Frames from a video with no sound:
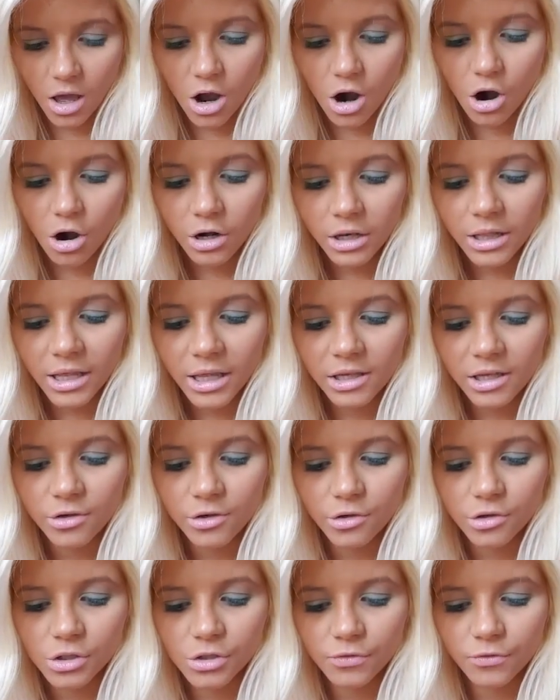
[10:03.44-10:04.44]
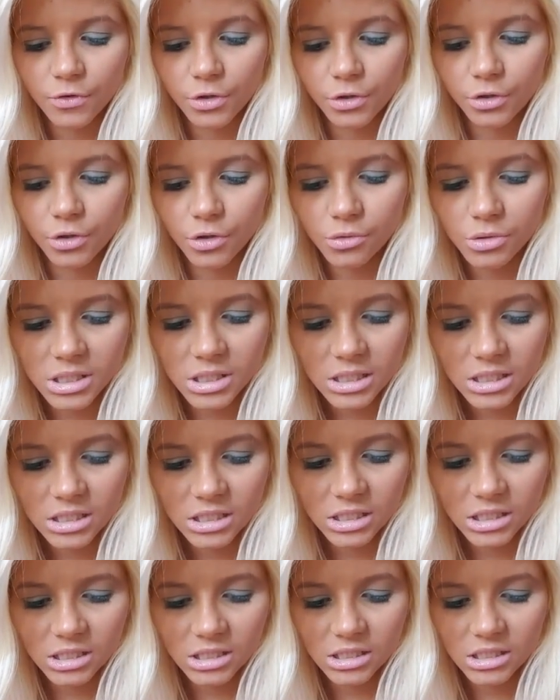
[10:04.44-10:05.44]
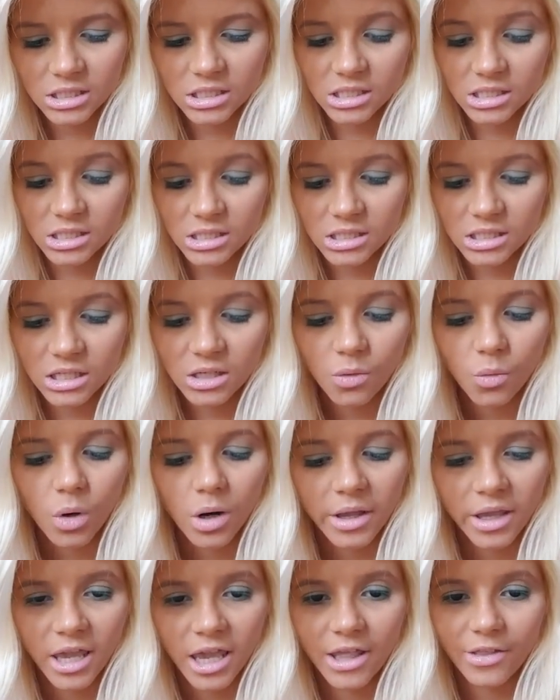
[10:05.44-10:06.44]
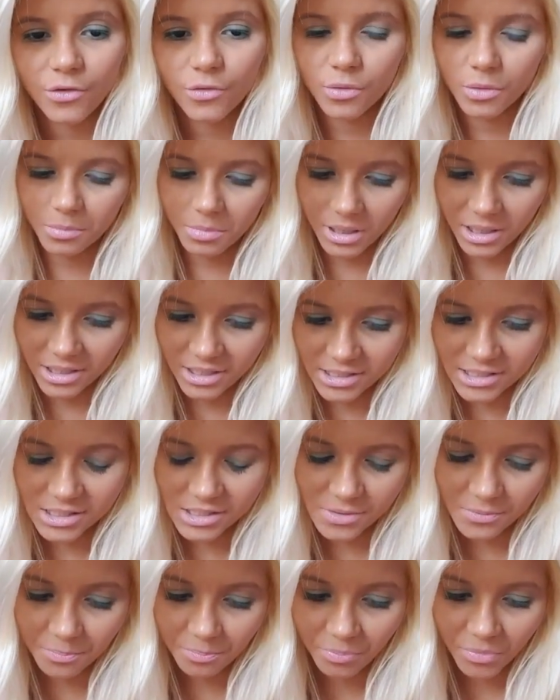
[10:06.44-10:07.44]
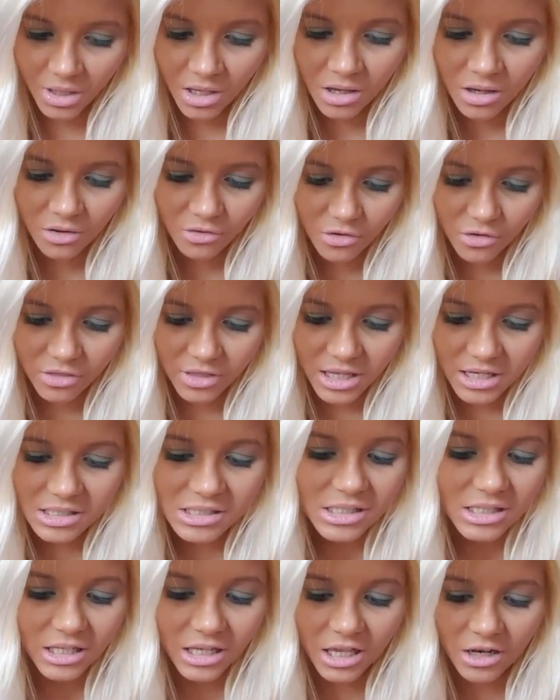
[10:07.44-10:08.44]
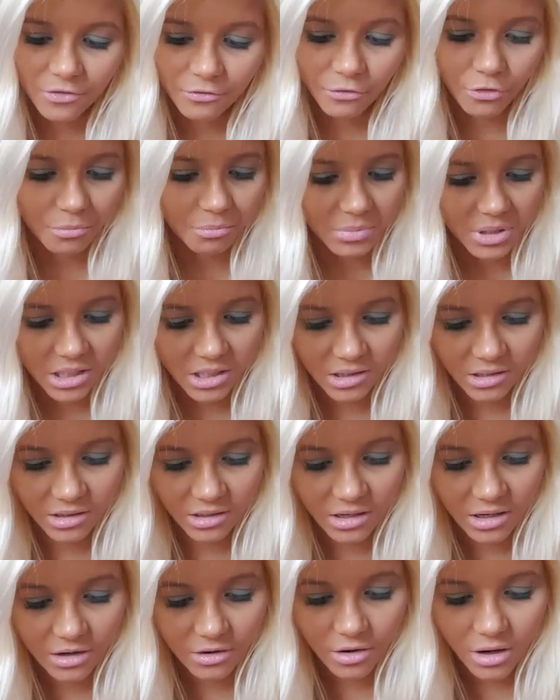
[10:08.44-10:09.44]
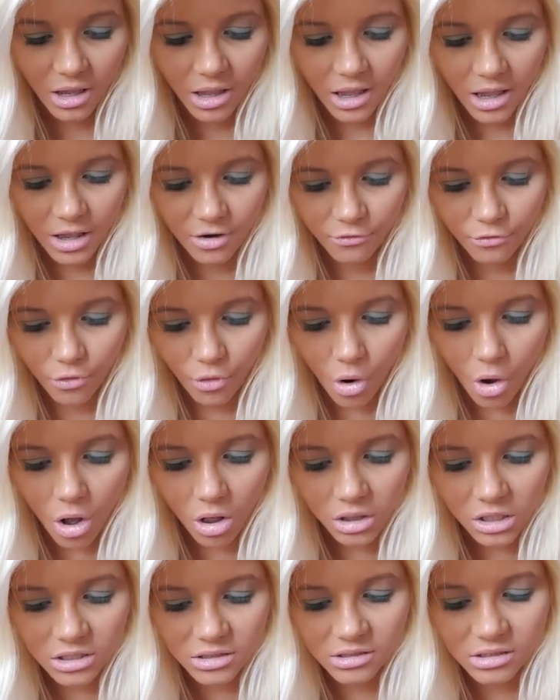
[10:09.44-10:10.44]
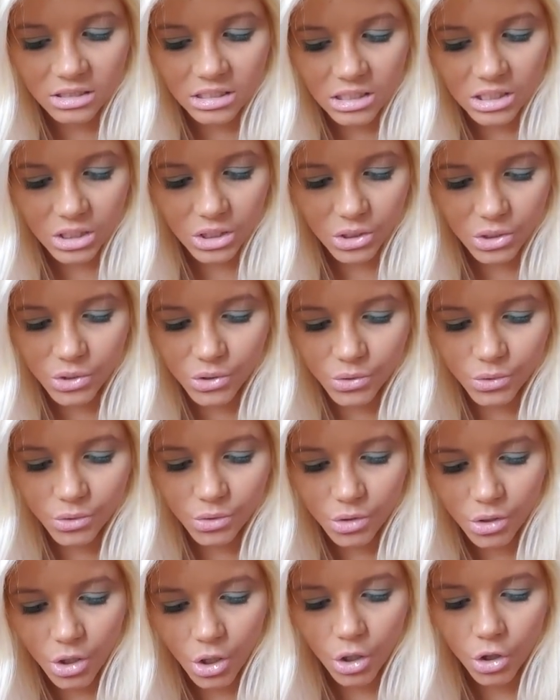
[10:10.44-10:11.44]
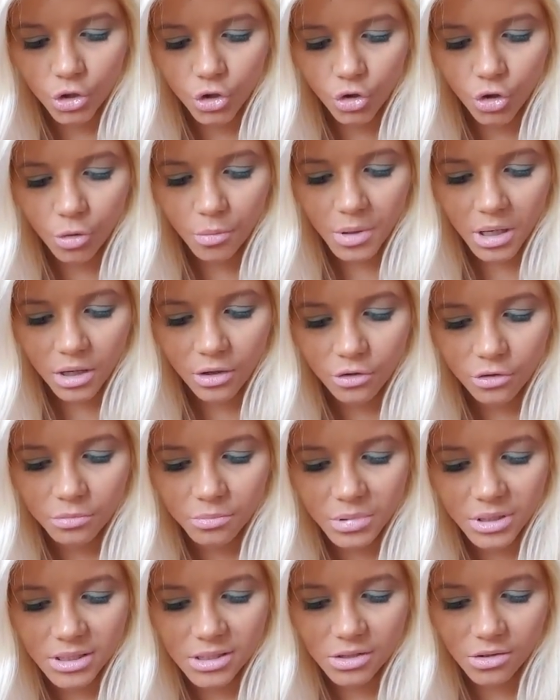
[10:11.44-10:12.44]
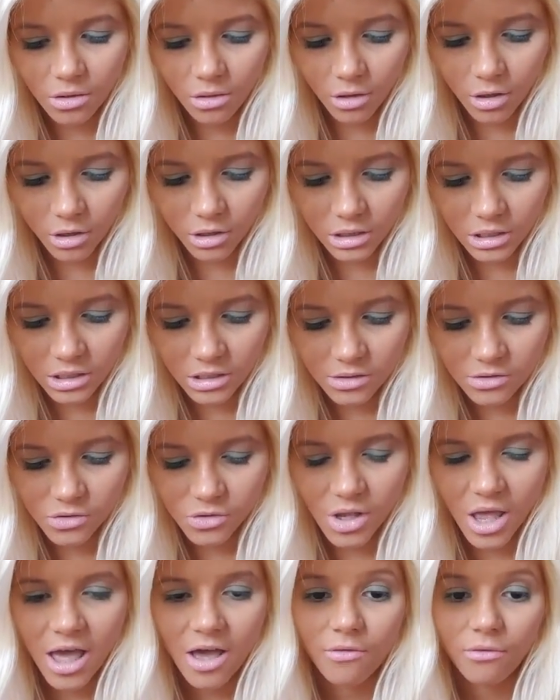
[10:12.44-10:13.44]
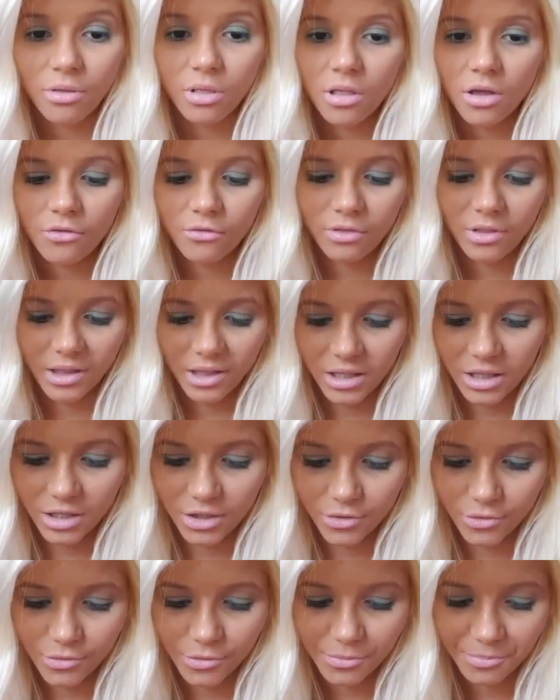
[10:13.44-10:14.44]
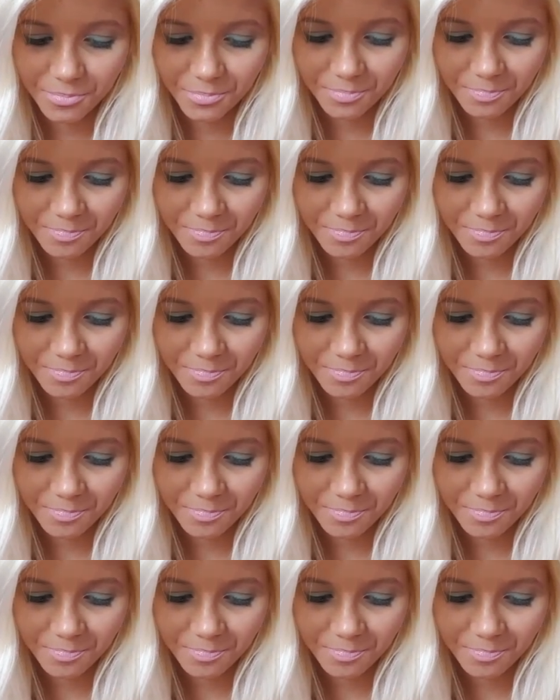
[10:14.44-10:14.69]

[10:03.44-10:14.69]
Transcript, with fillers: A heart like yours for those in need is a thing one can't replace. So thanks again for being there and for all the things you do. No man could be so lucky to have a love like you.